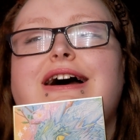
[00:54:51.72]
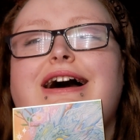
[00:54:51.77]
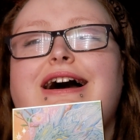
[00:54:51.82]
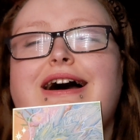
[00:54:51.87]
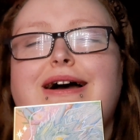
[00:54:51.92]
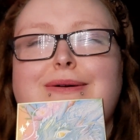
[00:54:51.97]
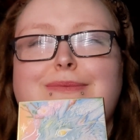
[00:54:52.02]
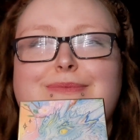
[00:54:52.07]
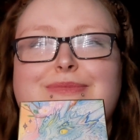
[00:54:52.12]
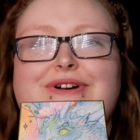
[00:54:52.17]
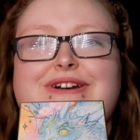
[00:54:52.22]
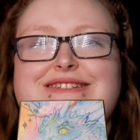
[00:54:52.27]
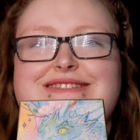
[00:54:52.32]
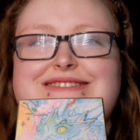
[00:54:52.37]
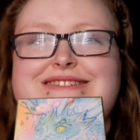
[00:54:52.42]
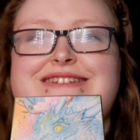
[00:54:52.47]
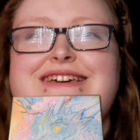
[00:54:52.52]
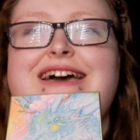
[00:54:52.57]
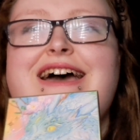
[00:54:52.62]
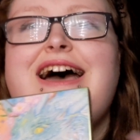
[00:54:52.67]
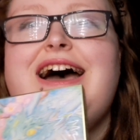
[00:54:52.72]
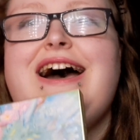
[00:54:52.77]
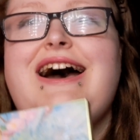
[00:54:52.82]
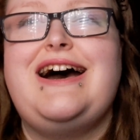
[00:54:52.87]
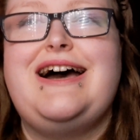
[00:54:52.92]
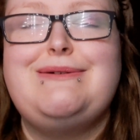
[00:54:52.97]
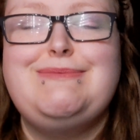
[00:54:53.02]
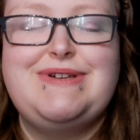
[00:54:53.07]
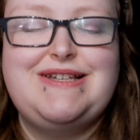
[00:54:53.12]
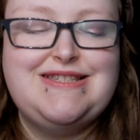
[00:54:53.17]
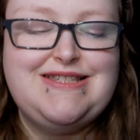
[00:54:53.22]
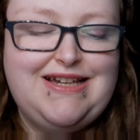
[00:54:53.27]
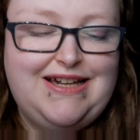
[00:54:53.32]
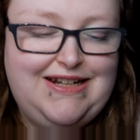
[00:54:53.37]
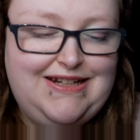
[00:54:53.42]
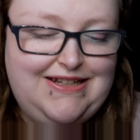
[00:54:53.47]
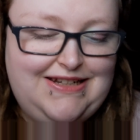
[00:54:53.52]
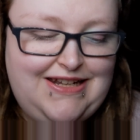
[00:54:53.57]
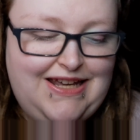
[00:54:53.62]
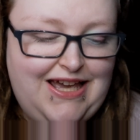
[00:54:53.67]
I'm impressed. I'm
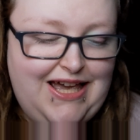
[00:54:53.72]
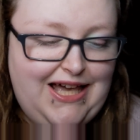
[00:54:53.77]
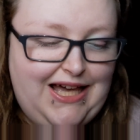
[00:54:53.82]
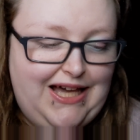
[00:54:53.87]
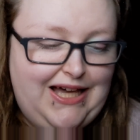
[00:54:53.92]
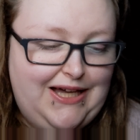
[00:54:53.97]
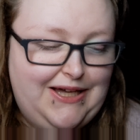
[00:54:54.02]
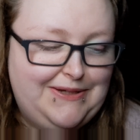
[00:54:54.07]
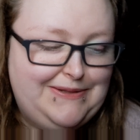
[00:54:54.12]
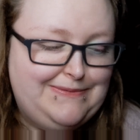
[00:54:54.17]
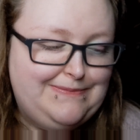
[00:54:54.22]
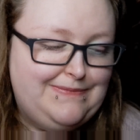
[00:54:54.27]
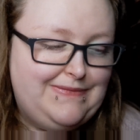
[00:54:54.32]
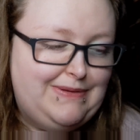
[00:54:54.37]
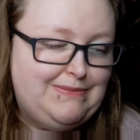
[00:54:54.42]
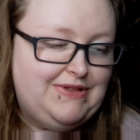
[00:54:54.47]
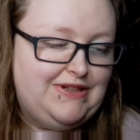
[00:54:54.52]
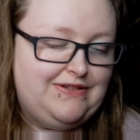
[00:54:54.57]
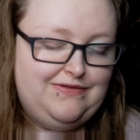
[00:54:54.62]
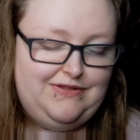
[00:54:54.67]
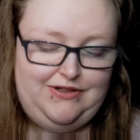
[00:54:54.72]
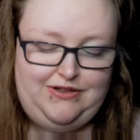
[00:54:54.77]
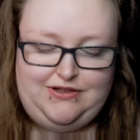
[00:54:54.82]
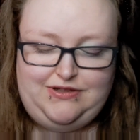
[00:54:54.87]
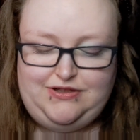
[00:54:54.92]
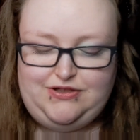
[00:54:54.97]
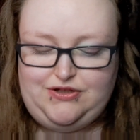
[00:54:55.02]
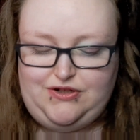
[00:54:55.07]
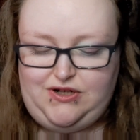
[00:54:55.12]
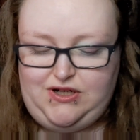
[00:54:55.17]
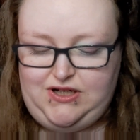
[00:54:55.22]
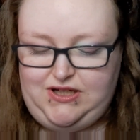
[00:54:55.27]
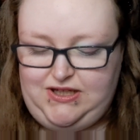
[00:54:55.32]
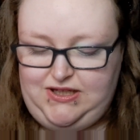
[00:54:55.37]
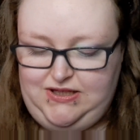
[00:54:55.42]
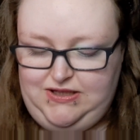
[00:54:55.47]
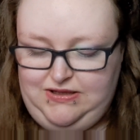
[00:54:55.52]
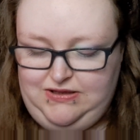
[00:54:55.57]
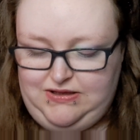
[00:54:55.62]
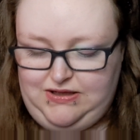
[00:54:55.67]
excited. I'm definitely gonna
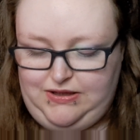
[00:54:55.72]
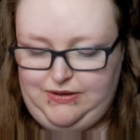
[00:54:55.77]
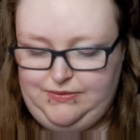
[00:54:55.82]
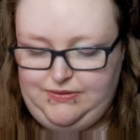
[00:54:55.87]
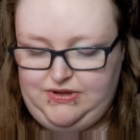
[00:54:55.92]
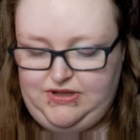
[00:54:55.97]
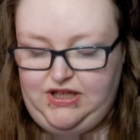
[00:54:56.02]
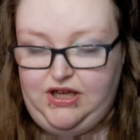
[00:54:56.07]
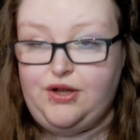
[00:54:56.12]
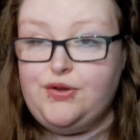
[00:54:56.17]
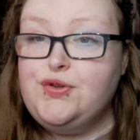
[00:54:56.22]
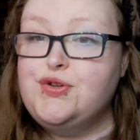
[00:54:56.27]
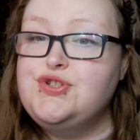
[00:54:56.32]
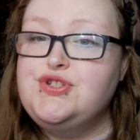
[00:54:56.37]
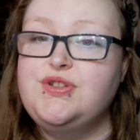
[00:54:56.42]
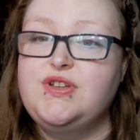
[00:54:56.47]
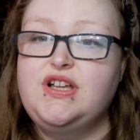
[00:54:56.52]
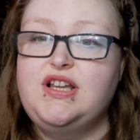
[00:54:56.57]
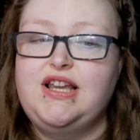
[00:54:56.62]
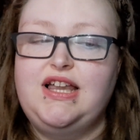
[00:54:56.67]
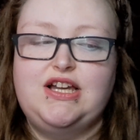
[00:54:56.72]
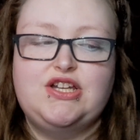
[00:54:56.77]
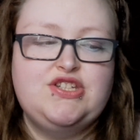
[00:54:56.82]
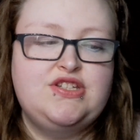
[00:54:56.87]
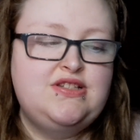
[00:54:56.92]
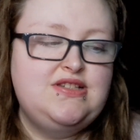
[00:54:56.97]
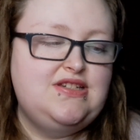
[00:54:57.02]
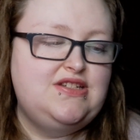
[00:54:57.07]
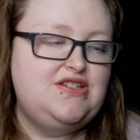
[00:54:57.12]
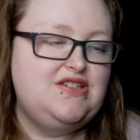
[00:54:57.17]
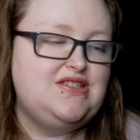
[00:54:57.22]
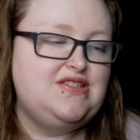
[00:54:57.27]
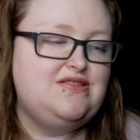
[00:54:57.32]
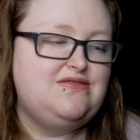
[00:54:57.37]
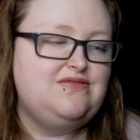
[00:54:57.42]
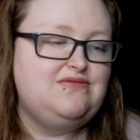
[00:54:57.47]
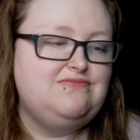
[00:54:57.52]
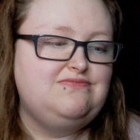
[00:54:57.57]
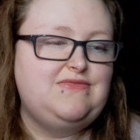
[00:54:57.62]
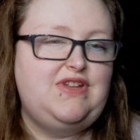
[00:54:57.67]
try out the other two collections. I just
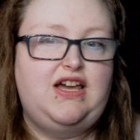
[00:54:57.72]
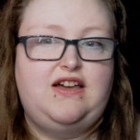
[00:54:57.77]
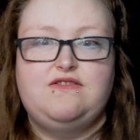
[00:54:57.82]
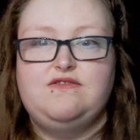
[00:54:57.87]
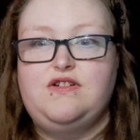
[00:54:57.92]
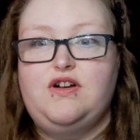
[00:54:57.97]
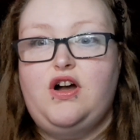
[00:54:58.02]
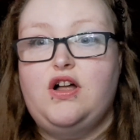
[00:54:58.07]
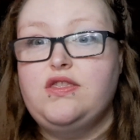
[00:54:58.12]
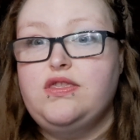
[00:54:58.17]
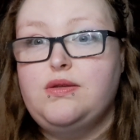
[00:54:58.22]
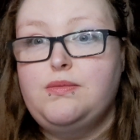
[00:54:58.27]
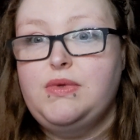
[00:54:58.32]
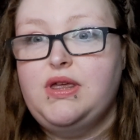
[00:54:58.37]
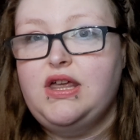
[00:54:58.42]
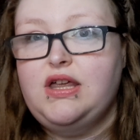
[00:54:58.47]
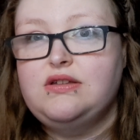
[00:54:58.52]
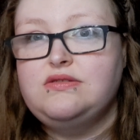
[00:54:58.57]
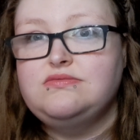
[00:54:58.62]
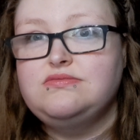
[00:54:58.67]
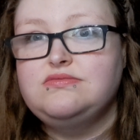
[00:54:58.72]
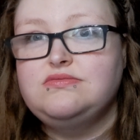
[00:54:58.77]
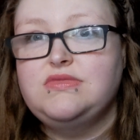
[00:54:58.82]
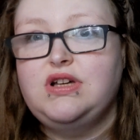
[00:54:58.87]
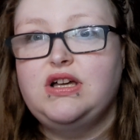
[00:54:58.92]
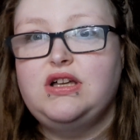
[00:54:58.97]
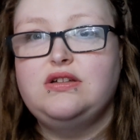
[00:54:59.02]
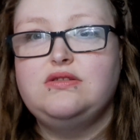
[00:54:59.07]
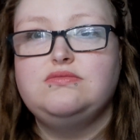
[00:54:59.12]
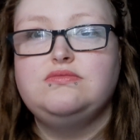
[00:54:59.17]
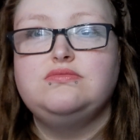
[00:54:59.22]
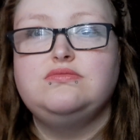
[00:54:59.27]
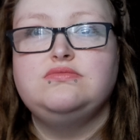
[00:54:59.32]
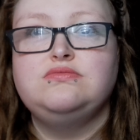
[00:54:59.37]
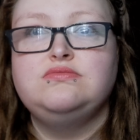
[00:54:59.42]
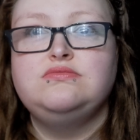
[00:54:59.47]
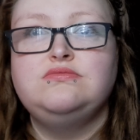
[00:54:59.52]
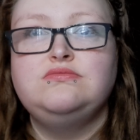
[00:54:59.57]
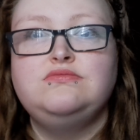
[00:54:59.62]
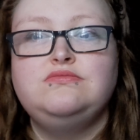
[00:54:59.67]
haven't got them yet.
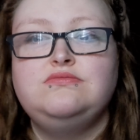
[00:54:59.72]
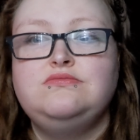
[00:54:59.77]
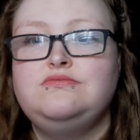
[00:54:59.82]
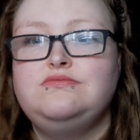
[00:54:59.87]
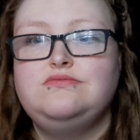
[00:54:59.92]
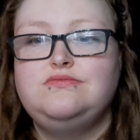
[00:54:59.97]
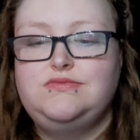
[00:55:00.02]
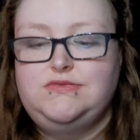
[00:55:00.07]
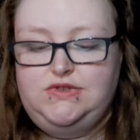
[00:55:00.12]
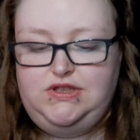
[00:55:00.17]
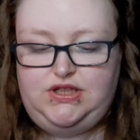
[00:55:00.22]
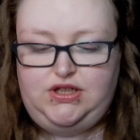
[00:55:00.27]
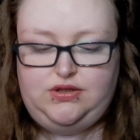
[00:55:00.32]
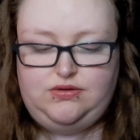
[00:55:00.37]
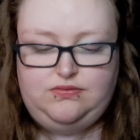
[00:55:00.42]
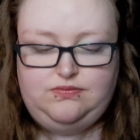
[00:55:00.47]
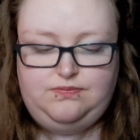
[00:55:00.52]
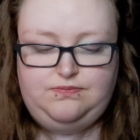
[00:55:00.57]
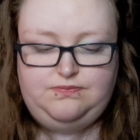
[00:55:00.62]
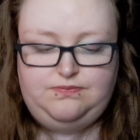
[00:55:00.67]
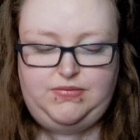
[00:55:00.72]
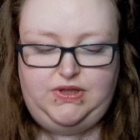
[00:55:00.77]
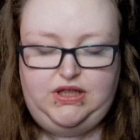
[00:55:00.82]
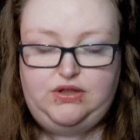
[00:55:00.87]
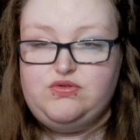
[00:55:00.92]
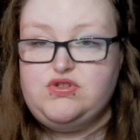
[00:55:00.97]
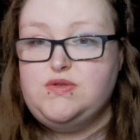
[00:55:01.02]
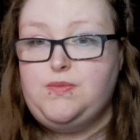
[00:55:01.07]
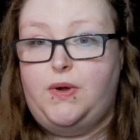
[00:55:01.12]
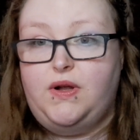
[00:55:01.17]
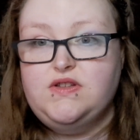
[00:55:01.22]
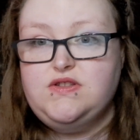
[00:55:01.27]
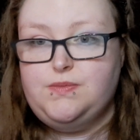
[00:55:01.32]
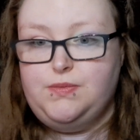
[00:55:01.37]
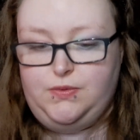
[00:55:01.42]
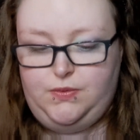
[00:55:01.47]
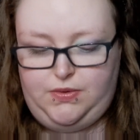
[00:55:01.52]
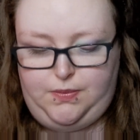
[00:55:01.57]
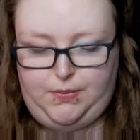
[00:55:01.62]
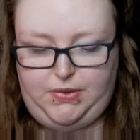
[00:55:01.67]
You know, being
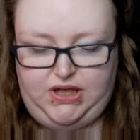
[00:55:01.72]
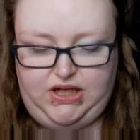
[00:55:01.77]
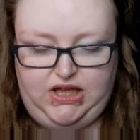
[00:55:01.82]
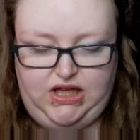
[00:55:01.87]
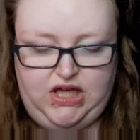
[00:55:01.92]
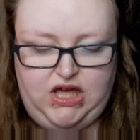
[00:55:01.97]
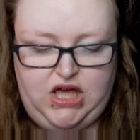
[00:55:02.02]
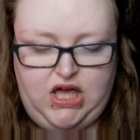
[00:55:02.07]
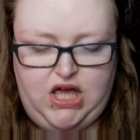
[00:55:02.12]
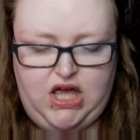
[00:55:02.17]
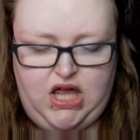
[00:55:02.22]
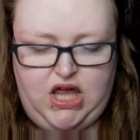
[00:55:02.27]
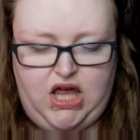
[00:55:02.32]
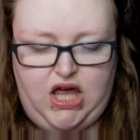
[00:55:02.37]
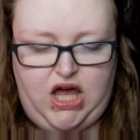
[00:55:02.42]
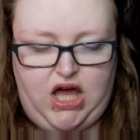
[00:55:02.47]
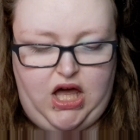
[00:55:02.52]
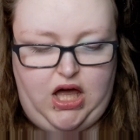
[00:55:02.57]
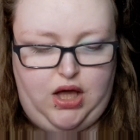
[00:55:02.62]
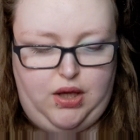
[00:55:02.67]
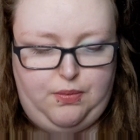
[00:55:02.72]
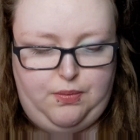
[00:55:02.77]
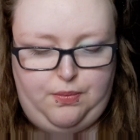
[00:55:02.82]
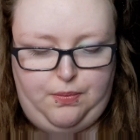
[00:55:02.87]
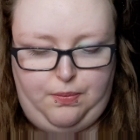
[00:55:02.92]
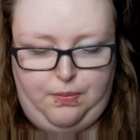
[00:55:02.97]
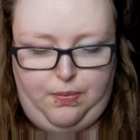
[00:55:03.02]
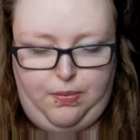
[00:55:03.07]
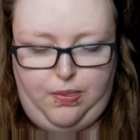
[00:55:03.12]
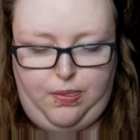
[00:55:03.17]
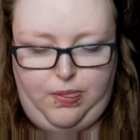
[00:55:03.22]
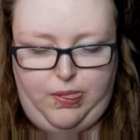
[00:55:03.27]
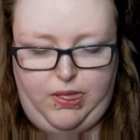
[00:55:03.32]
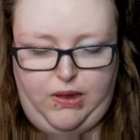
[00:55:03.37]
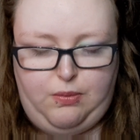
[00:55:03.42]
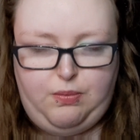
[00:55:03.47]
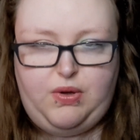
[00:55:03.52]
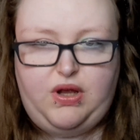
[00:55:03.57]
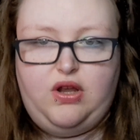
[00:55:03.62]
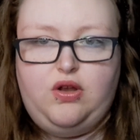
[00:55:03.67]
responsible with money.
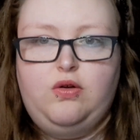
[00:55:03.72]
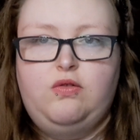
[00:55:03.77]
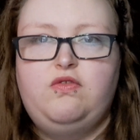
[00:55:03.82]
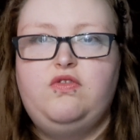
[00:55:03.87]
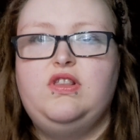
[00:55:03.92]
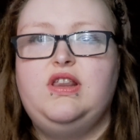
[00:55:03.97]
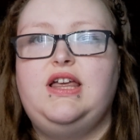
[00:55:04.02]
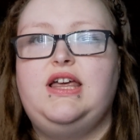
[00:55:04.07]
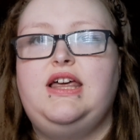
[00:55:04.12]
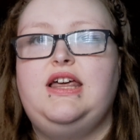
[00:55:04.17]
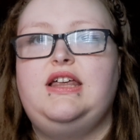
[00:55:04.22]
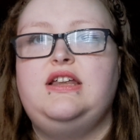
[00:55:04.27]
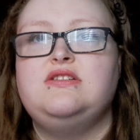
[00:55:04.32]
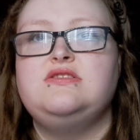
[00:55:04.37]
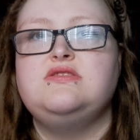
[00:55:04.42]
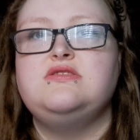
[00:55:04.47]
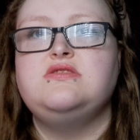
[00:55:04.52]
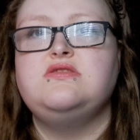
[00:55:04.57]
But hopefully